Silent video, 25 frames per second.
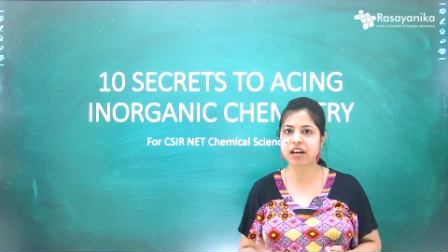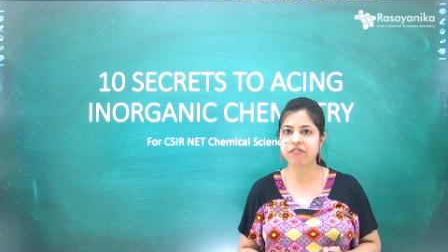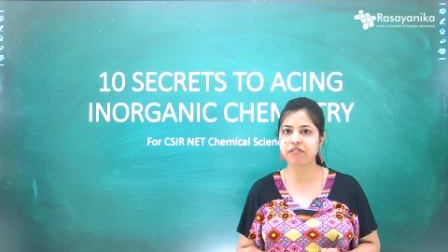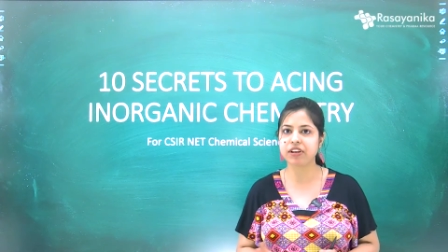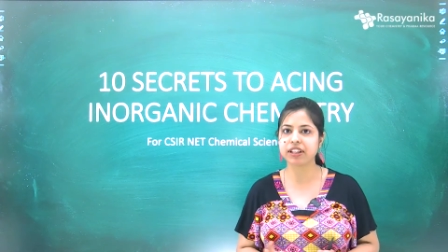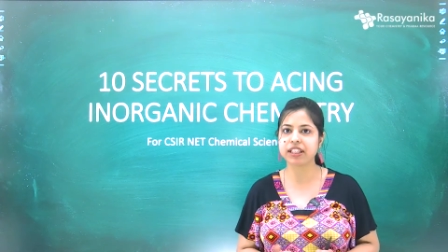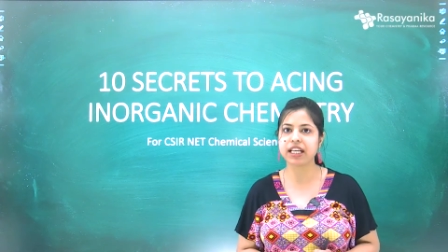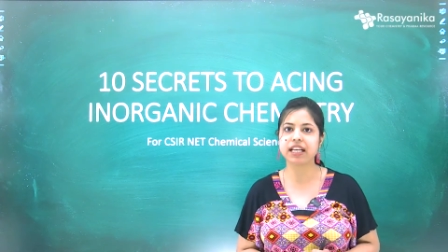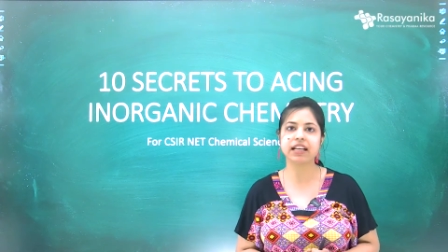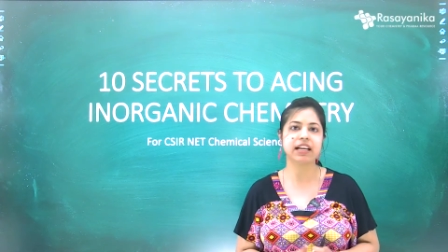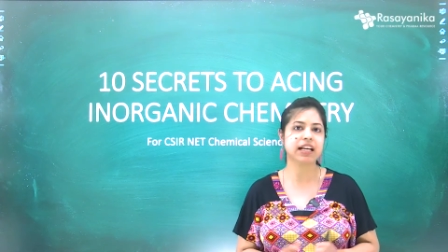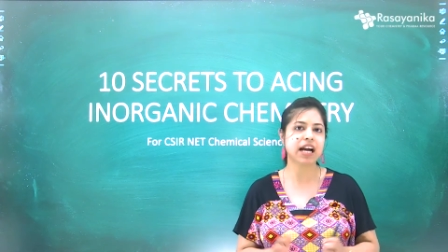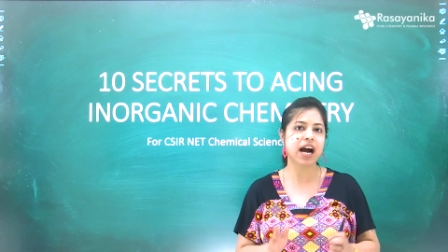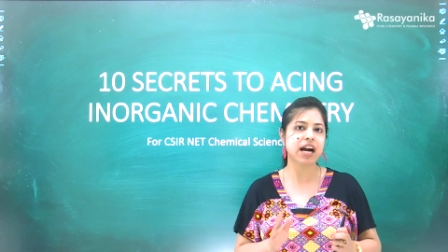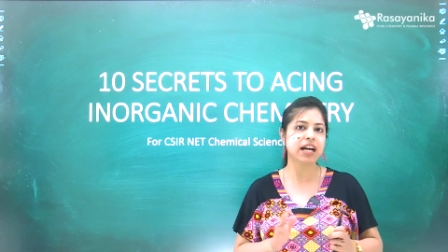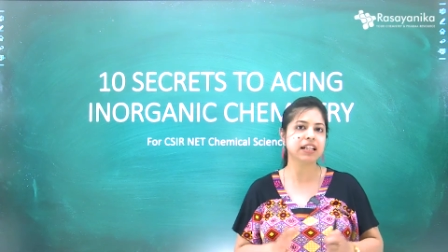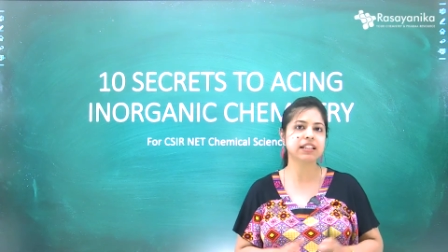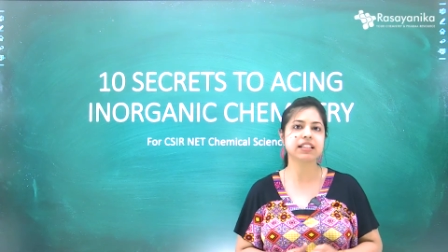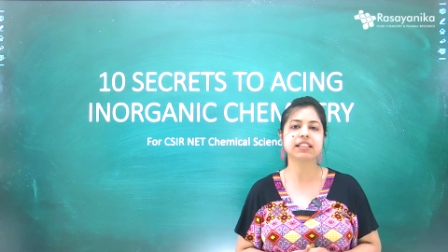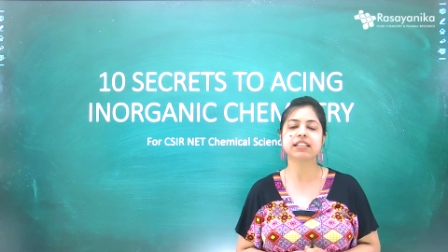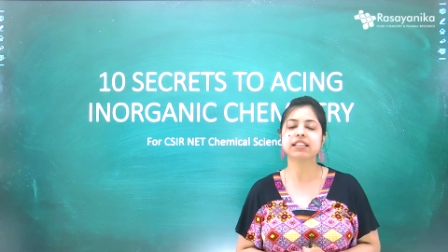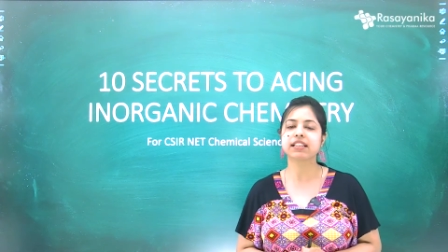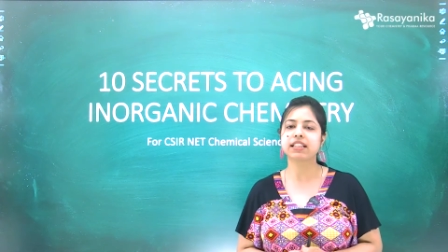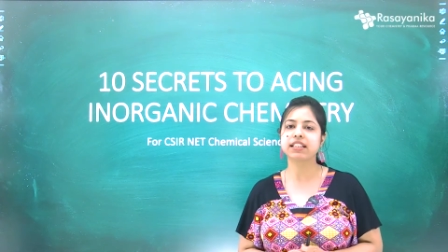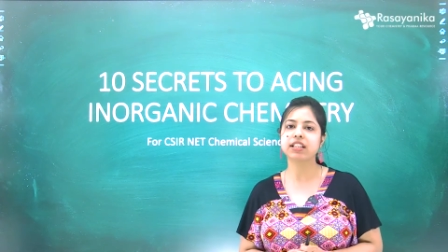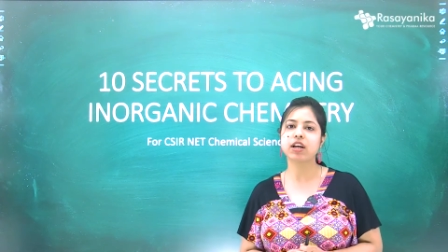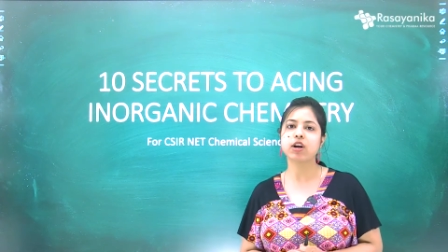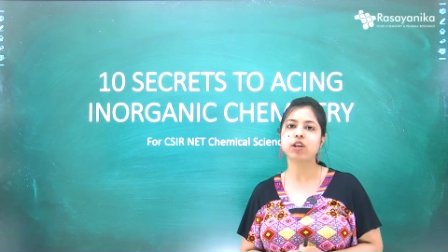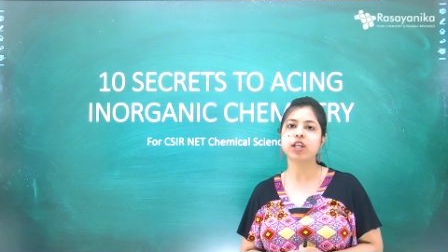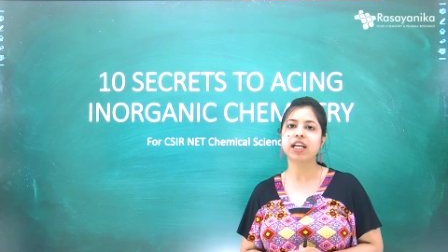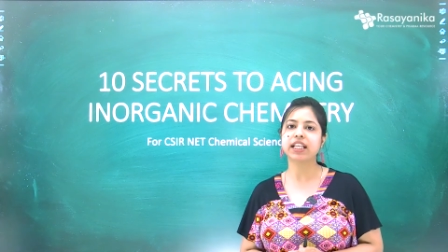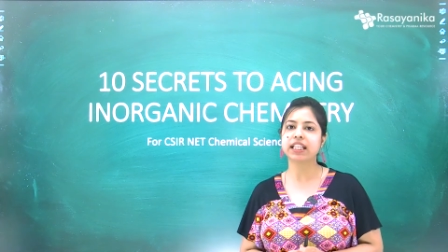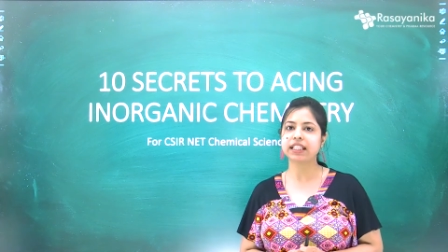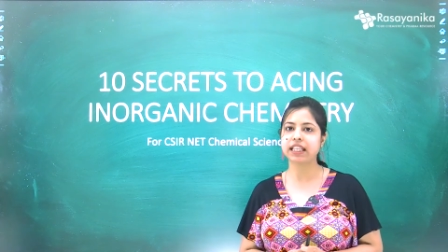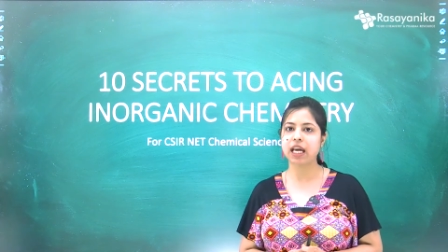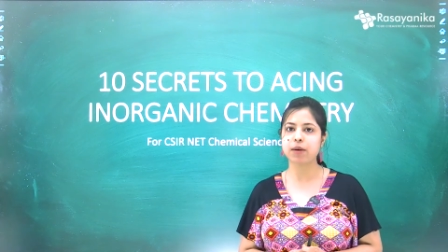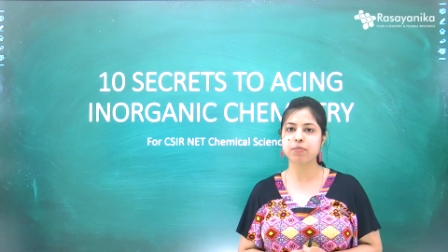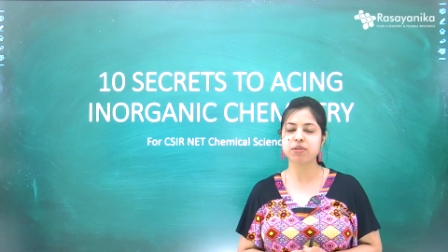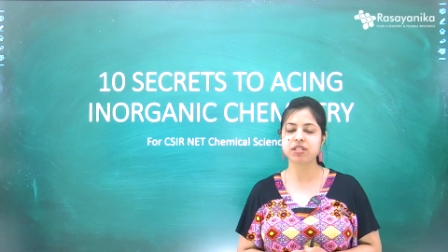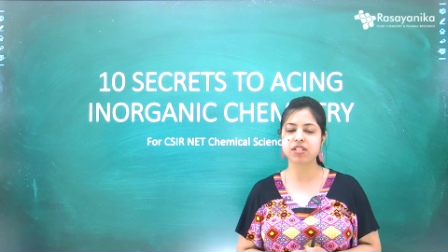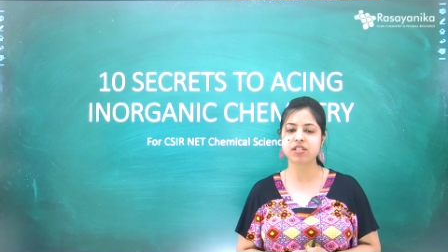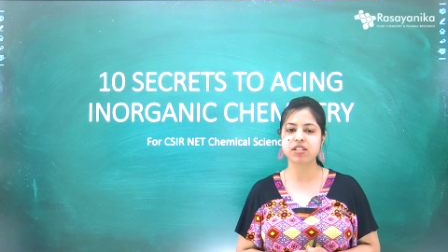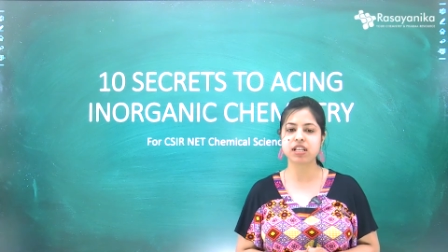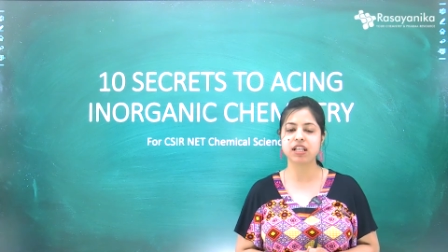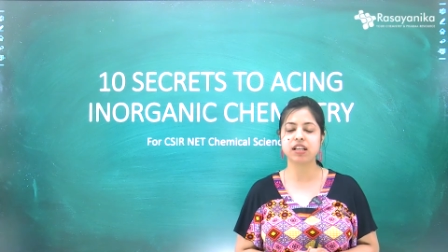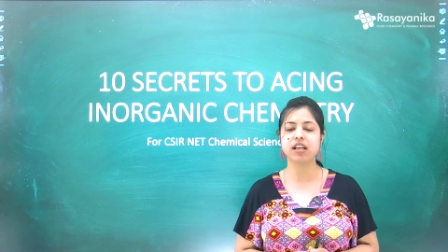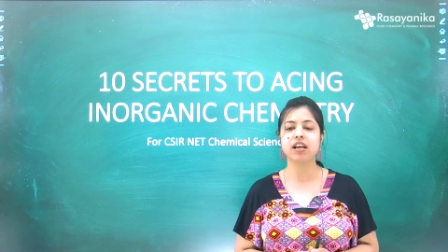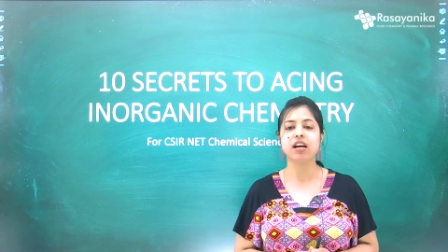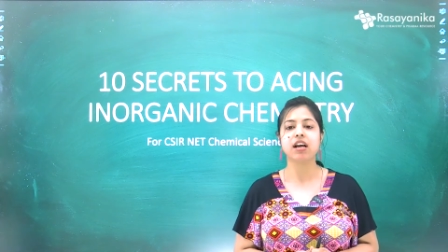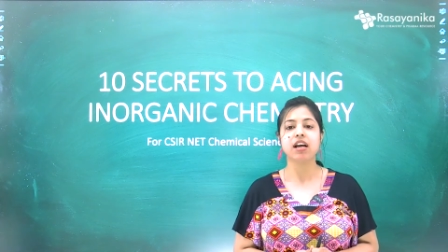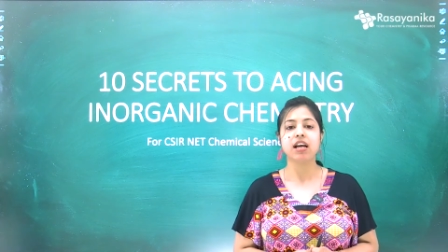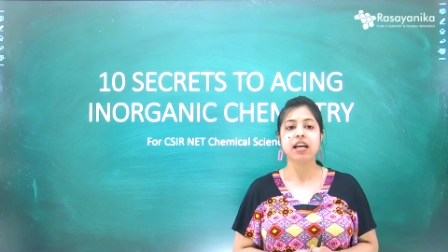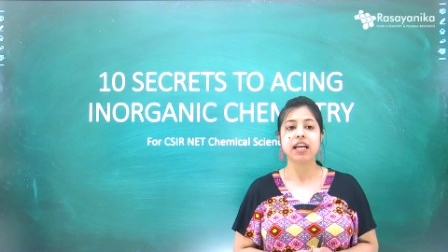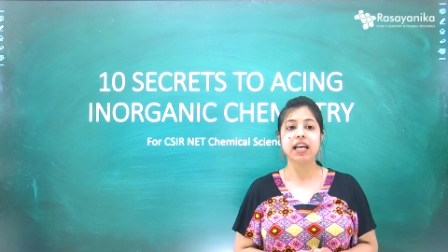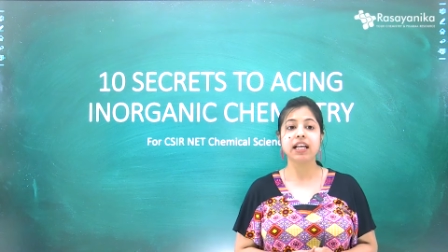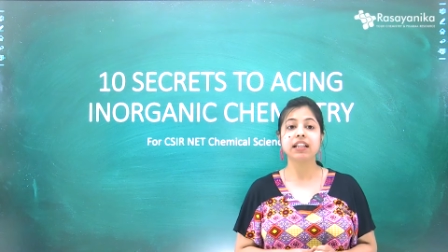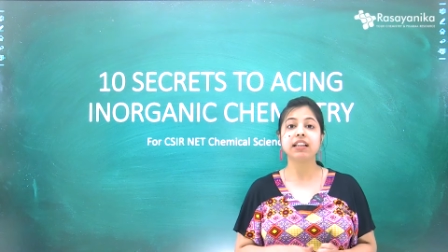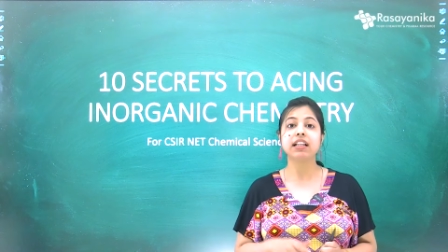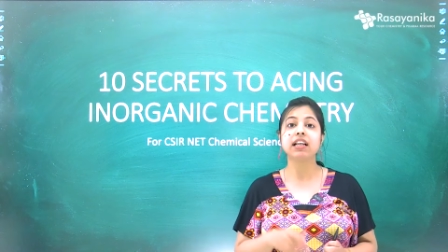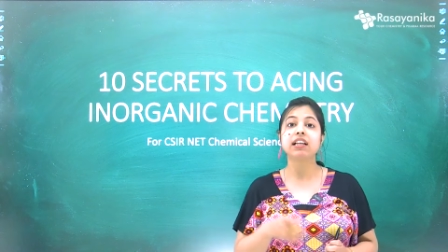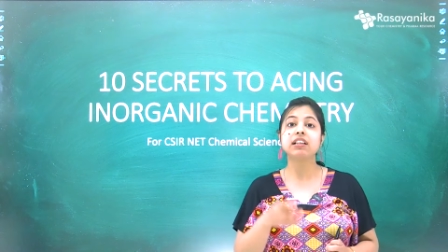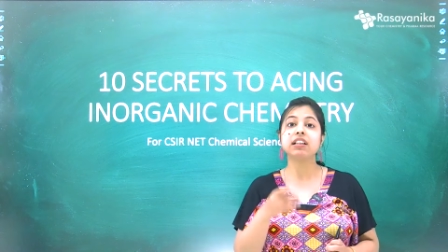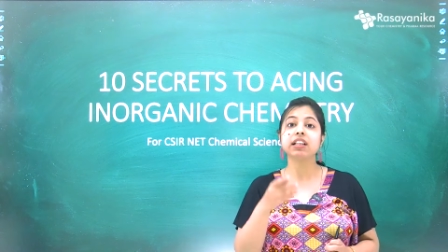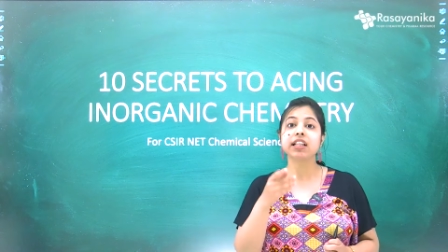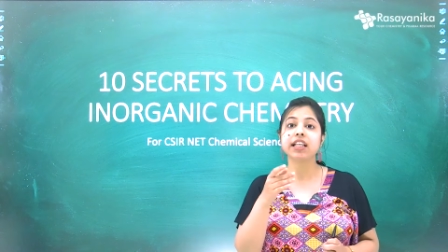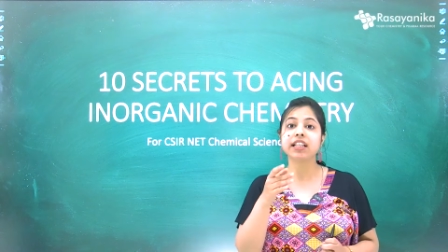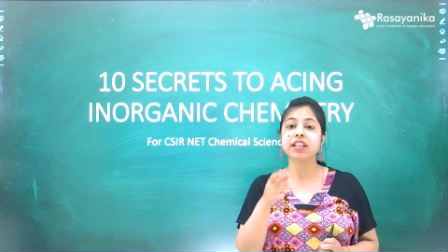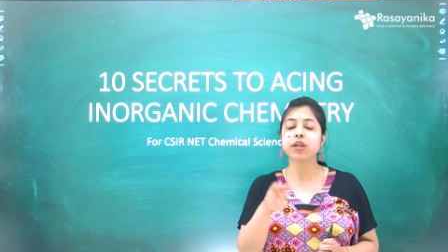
everything regarding this inorganic chemistry in an,